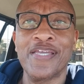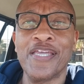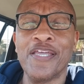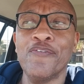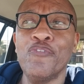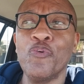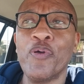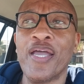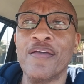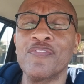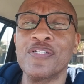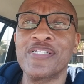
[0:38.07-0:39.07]
If you
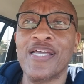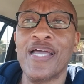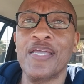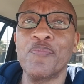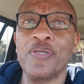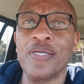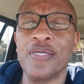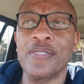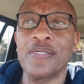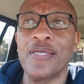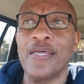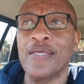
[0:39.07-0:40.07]
have the time in,